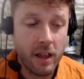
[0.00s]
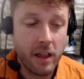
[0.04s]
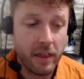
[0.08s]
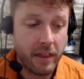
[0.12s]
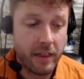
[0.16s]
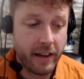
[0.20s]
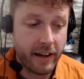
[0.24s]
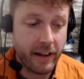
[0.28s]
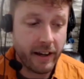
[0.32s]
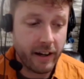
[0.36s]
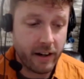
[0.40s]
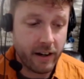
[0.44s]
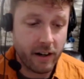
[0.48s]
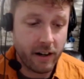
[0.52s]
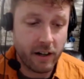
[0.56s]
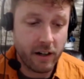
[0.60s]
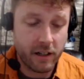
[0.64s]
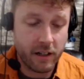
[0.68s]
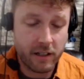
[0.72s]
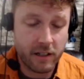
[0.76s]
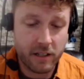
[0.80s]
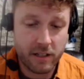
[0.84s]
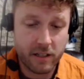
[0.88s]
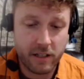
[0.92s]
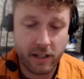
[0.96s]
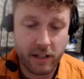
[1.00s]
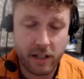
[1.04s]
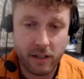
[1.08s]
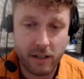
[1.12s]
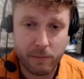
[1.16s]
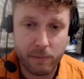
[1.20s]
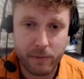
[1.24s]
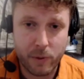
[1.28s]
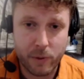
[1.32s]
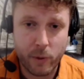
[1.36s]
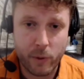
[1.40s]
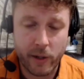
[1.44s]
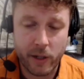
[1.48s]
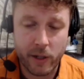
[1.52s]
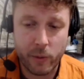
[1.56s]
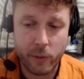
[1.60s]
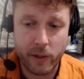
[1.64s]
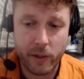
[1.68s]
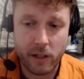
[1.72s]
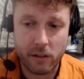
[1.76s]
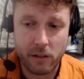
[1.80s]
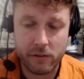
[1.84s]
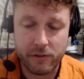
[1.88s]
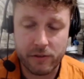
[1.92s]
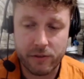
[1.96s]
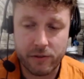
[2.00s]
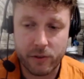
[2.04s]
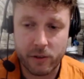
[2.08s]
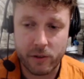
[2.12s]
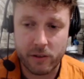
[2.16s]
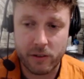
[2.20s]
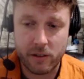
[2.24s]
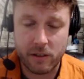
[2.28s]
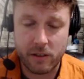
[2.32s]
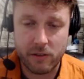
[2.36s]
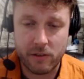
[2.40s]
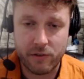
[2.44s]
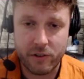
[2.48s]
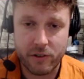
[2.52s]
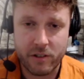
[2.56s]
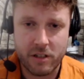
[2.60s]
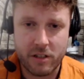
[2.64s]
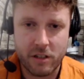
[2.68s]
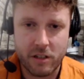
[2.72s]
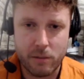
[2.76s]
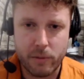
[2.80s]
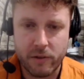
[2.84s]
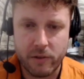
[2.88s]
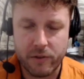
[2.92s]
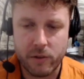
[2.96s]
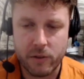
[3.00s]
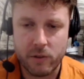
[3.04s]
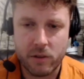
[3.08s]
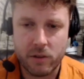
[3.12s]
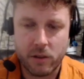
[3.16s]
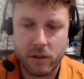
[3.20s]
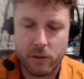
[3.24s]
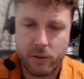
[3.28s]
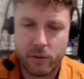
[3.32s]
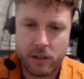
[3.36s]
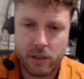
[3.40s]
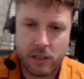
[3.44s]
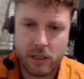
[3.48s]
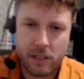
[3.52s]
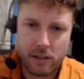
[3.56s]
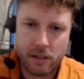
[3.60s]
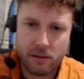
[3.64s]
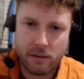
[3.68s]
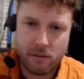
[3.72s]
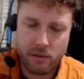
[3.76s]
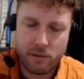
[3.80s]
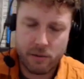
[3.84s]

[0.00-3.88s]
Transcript: they are set up quite well for the foreseeable future with a